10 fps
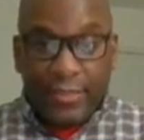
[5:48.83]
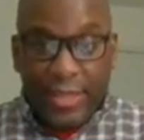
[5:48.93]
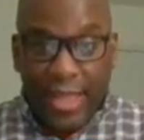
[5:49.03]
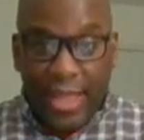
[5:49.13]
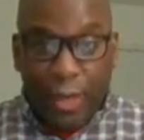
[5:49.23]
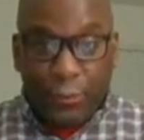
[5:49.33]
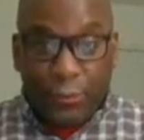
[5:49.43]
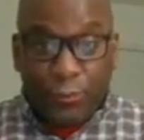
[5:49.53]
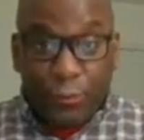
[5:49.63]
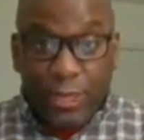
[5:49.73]
Now,
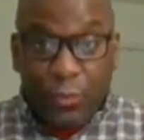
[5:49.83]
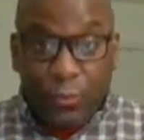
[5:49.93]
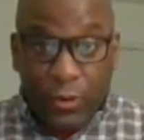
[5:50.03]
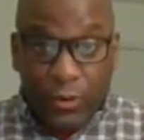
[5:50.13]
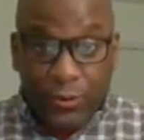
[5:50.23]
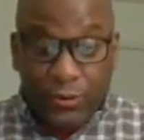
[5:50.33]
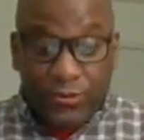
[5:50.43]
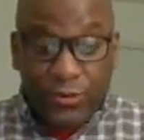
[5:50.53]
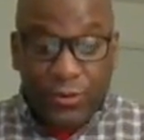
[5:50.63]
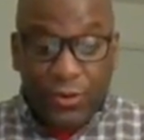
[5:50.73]
the three
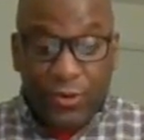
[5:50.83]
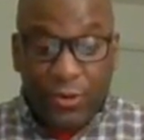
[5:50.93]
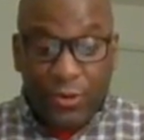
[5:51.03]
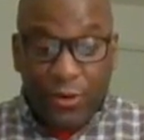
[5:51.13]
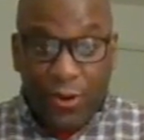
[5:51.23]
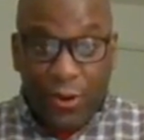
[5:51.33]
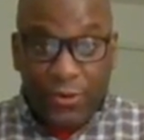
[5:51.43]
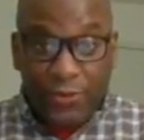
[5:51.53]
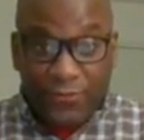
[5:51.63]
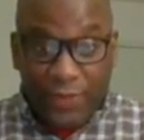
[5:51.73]
words
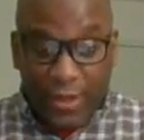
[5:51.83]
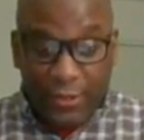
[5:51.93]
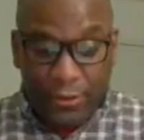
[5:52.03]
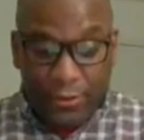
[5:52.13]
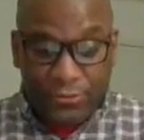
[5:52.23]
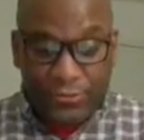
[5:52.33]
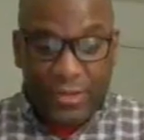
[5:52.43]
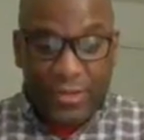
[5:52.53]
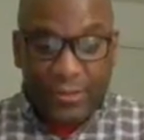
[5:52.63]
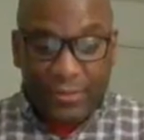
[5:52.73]
are as
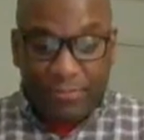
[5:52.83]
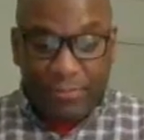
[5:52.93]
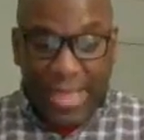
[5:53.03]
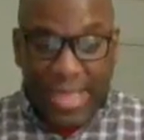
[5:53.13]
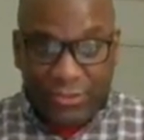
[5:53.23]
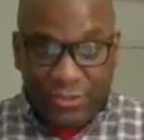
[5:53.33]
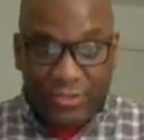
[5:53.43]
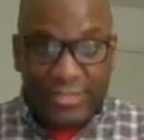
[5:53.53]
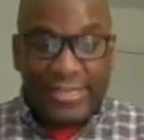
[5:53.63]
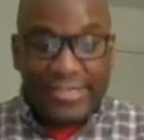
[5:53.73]
follows
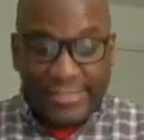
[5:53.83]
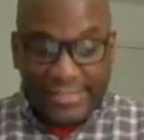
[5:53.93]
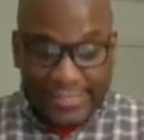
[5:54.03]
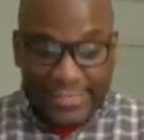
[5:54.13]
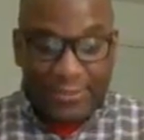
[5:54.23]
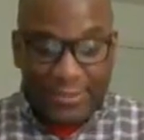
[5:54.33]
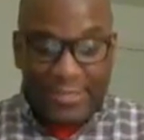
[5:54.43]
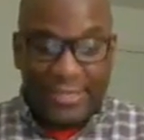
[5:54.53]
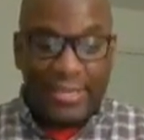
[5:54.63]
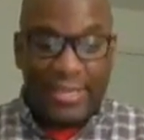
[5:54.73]
compassion,
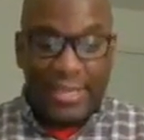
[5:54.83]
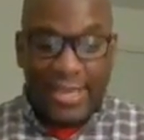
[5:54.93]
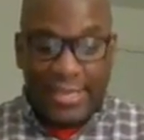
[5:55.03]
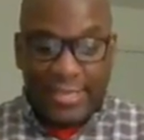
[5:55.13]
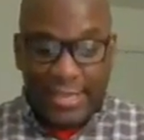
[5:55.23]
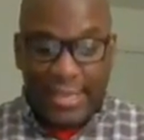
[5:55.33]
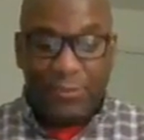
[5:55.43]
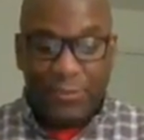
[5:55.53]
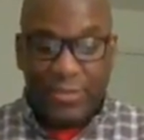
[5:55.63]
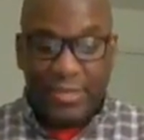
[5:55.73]
sympathy, and
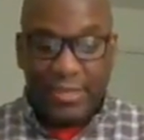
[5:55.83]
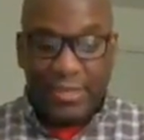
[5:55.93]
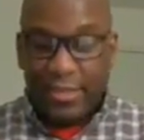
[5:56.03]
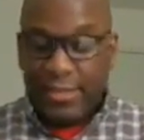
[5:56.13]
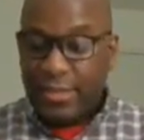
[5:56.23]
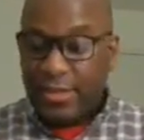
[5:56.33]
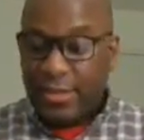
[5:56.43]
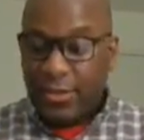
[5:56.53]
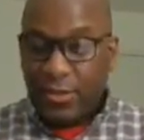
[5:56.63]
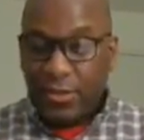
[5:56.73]
empathy.
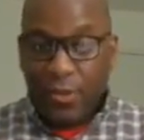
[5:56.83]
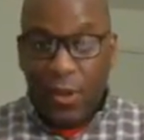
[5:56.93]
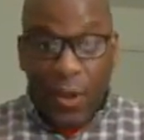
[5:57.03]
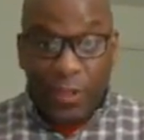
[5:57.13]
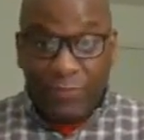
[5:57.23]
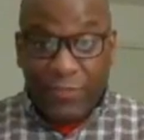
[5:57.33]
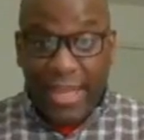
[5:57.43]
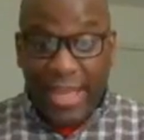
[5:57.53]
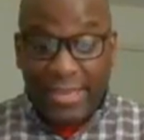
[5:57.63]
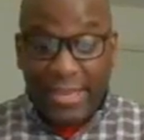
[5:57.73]
All of
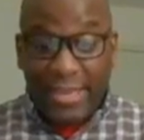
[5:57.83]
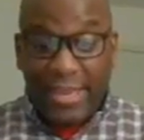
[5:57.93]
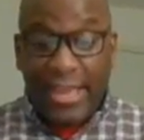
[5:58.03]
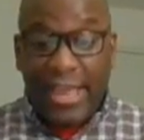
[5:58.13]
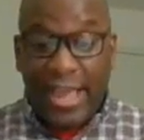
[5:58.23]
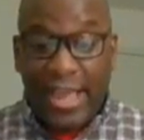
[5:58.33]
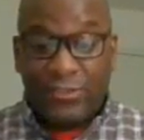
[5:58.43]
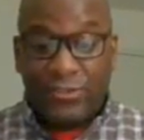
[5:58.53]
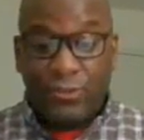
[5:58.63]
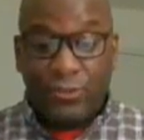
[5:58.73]
that
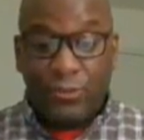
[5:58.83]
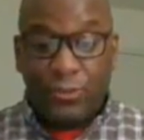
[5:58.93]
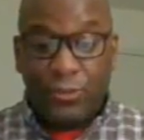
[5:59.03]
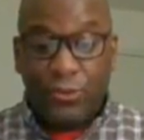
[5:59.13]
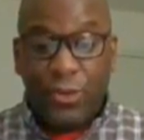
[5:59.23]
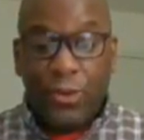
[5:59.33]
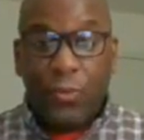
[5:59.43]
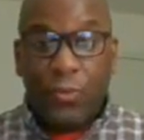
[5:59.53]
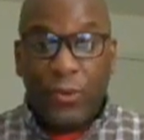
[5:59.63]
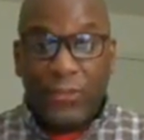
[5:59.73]
has to do
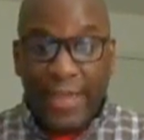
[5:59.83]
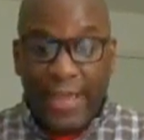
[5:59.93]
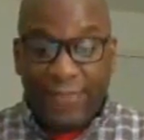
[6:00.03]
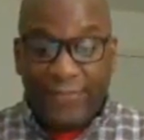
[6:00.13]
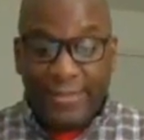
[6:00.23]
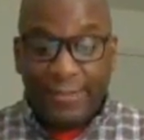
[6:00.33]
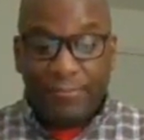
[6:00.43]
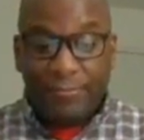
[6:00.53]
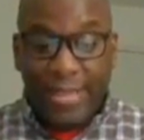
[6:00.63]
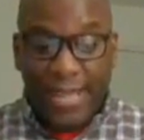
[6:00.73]
with
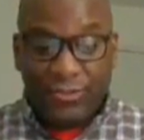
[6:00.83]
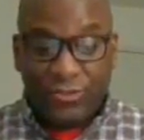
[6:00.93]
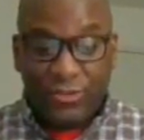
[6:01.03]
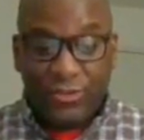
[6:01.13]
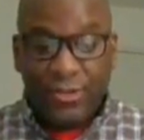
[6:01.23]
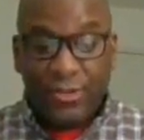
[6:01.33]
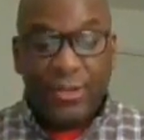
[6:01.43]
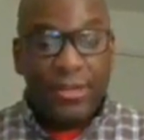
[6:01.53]
having passion,